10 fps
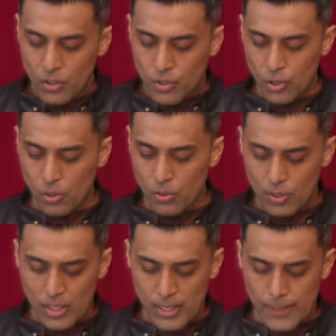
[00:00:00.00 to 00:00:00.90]
So
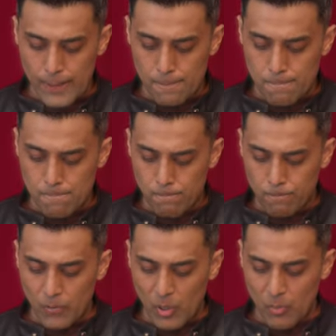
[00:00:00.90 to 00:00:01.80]
um,
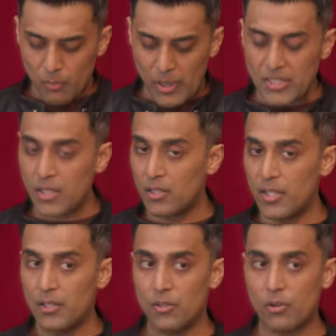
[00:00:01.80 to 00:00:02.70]

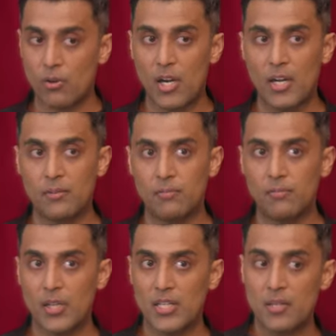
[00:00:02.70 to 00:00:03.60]
basically, the Quran
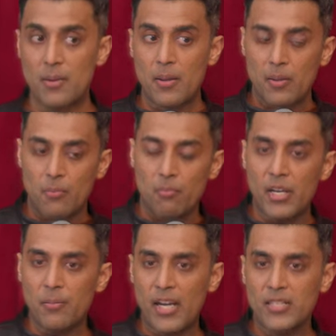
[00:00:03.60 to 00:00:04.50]
is
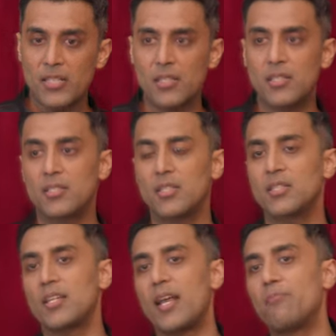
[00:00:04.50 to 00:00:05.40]
minimizing these
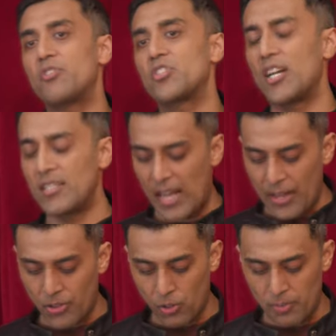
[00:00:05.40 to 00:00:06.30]
things and emphasizing
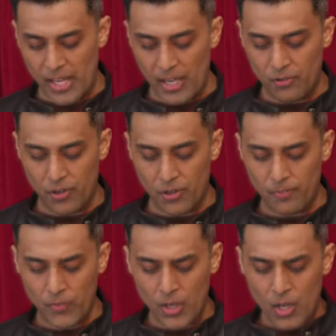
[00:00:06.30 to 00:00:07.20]
ethical behavior.
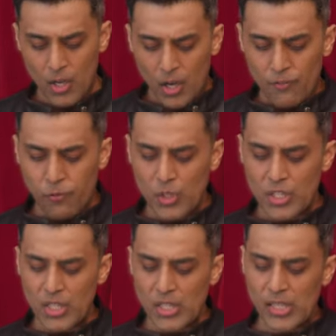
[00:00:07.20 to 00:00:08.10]

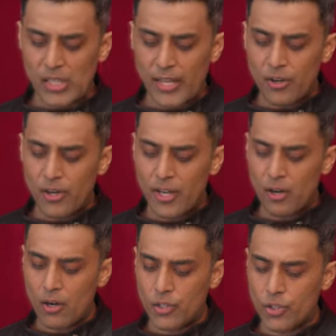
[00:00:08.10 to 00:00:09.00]
Unfortunately, later in
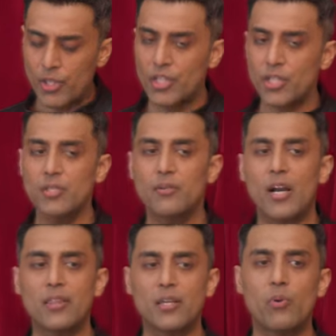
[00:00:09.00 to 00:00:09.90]
our tradition,
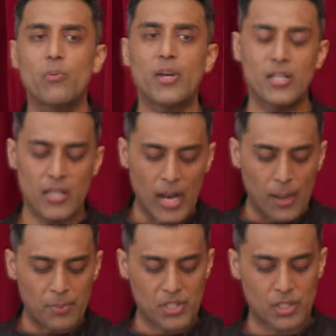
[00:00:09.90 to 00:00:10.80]
I think we went in the
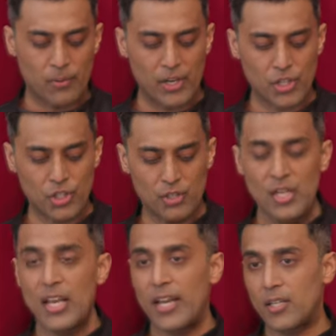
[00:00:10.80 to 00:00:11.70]
opposite direction,
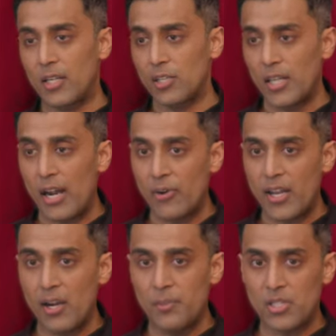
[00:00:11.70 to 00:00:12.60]
and Dr. Lowry
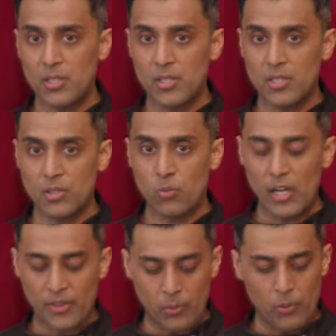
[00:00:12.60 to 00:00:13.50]
comments on this as
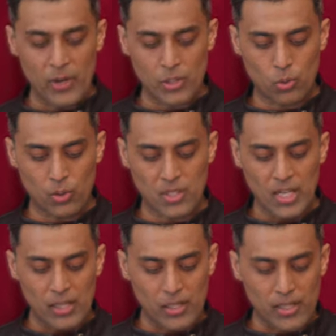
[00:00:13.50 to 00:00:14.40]
well, that we went towards
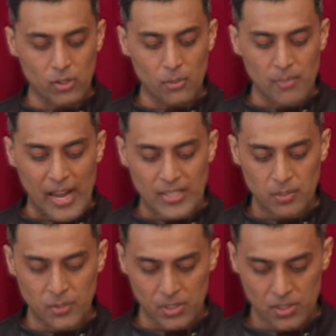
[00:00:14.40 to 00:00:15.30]
legal
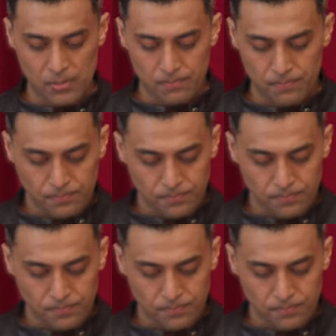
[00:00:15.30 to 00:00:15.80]
maximalism.